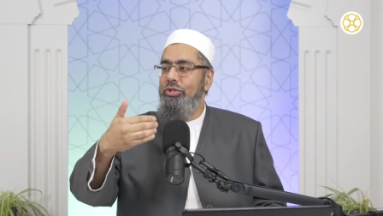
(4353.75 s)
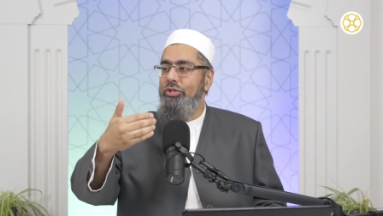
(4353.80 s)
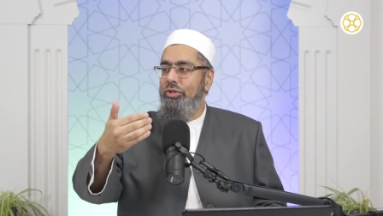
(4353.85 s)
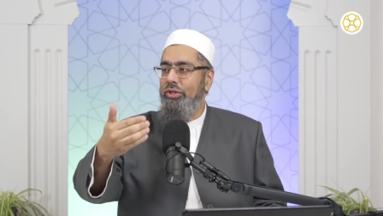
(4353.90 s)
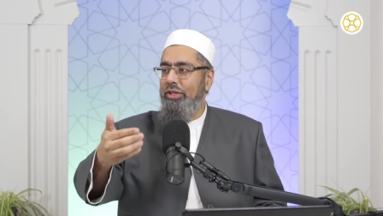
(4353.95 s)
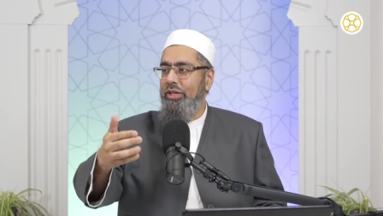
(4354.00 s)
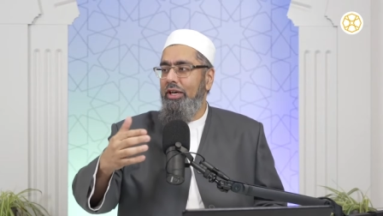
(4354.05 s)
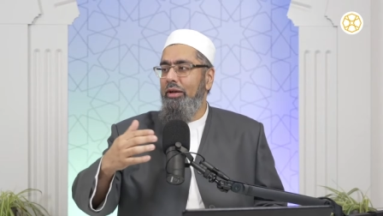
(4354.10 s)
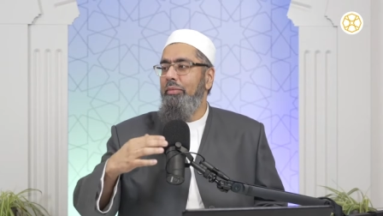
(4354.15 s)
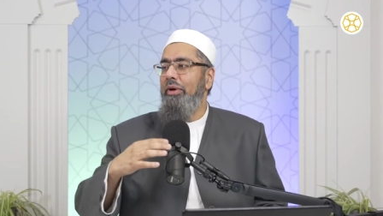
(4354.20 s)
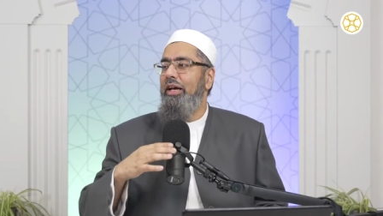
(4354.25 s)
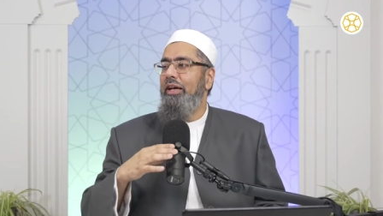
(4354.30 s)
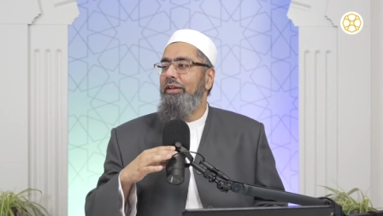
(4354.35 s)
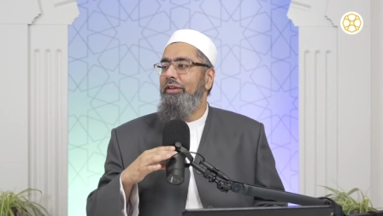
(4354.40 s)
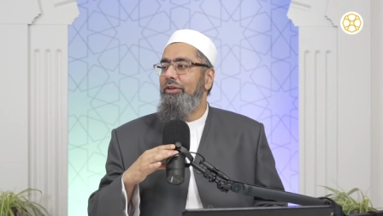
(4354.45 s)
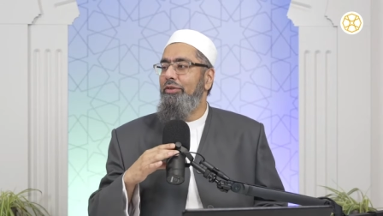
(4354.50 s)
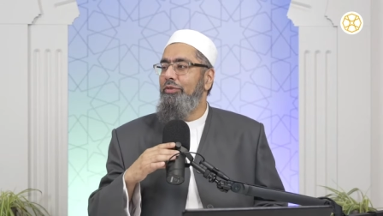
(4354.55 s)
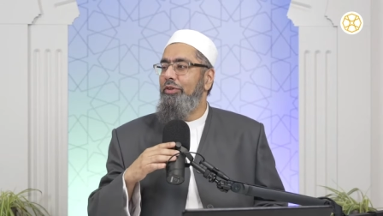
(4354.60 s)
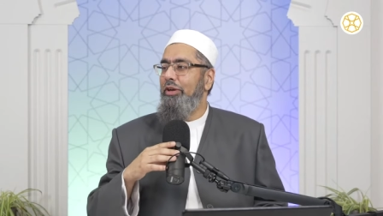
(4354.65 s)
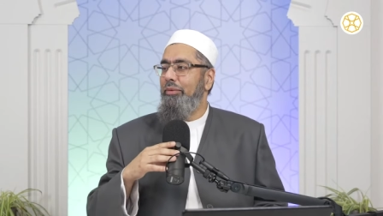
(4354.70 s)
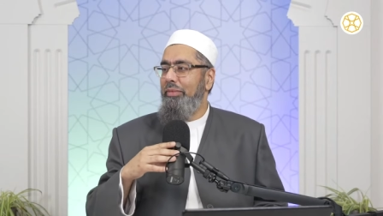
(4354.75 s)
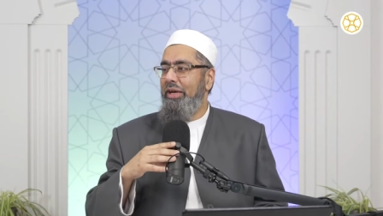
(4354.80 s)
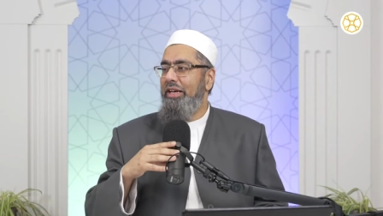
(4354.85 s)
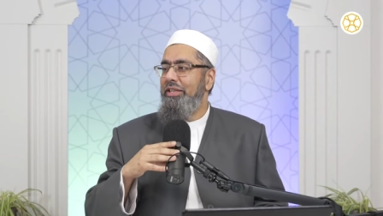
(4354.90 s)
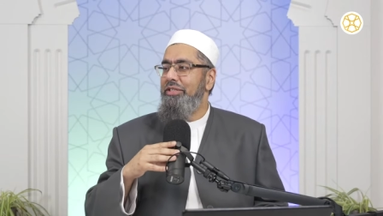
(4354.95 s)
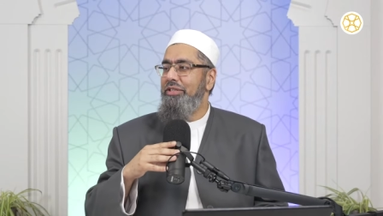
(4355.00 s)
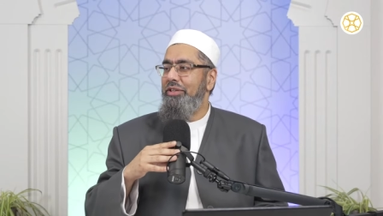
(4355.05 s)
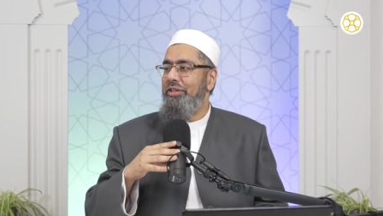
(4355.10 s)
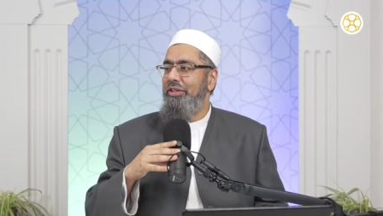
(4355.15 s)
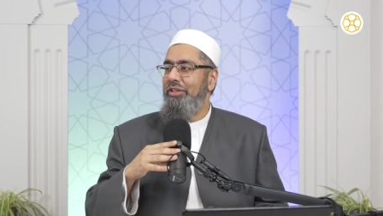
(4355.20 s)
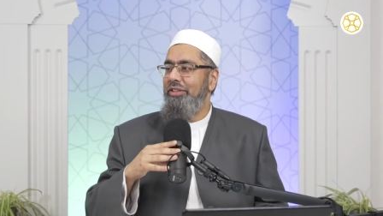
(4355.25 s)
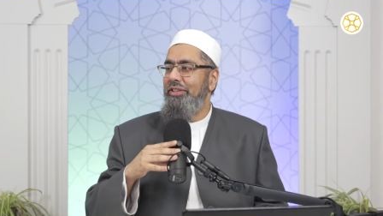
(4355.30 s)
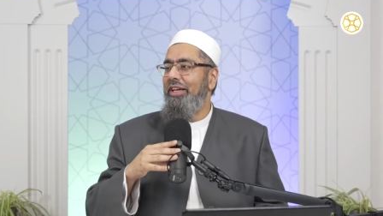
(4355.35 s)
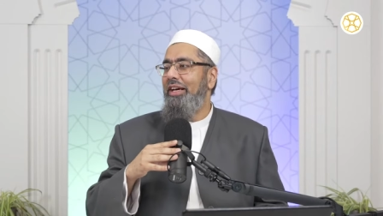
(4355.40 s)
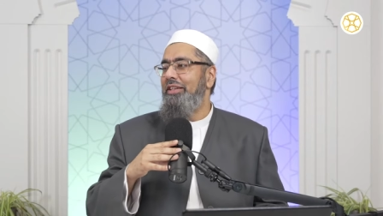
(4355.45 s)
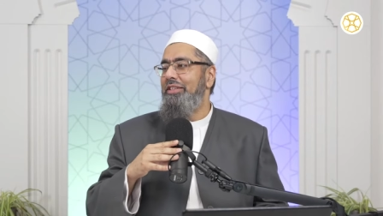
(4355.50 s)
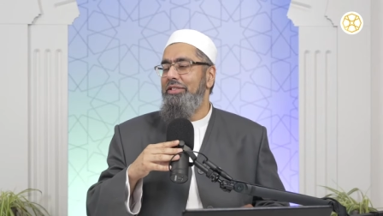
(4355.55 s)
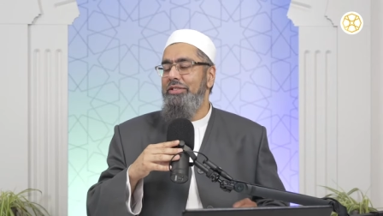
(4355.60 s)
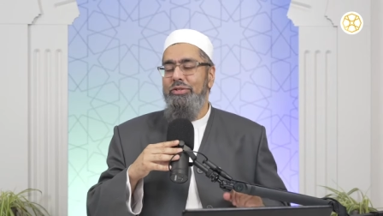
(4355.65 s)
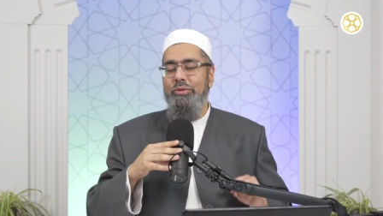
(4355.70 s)
to the command of their master.
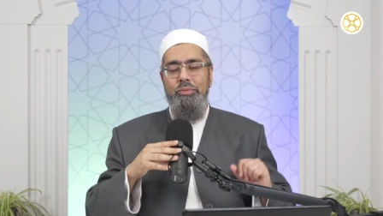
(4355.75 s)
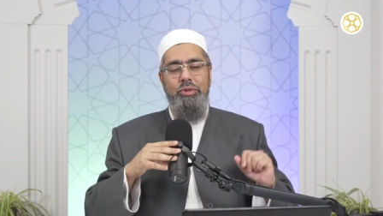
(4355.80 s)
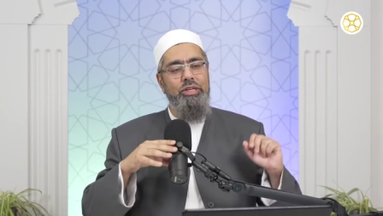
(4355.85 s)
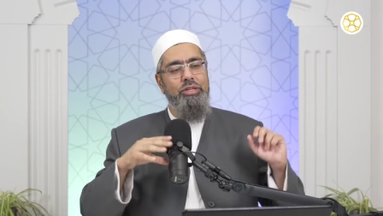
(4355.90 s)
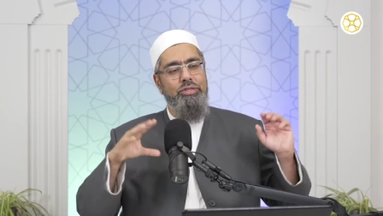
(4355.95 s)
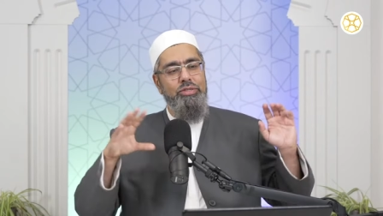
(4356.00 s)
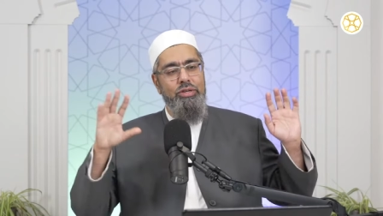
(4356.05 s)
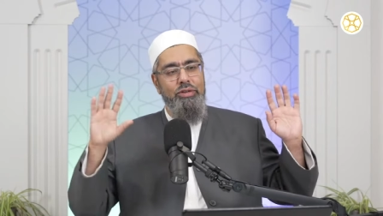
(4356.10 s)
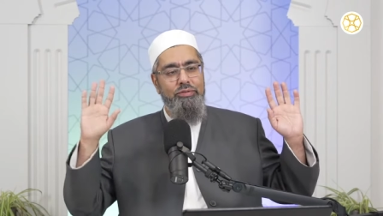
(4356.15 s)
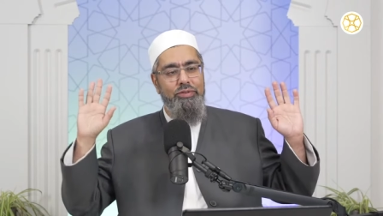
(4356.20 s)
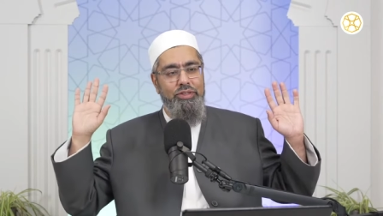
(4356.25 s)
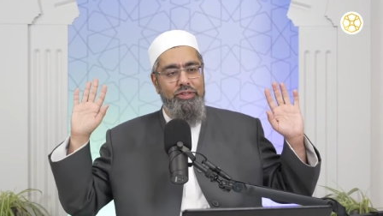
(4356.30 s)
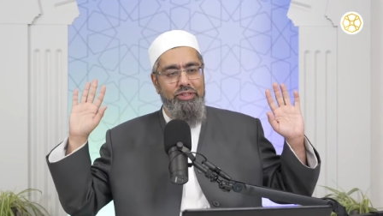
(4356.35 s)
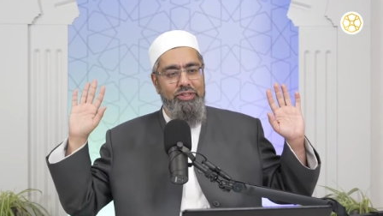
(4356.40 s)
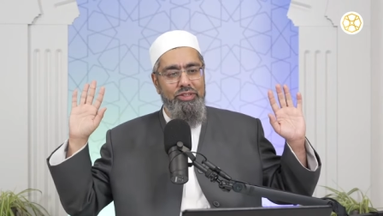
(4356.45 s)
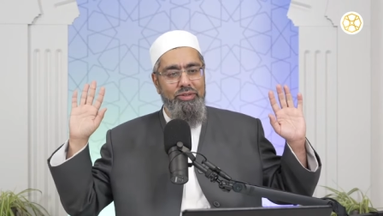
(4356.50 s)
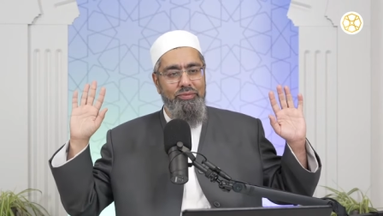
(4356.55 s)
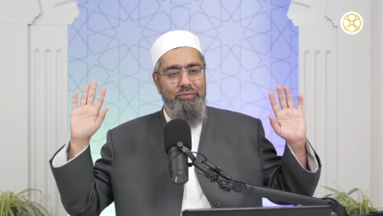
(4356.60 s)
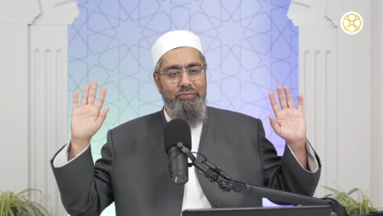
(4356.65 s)
That's to be a servant.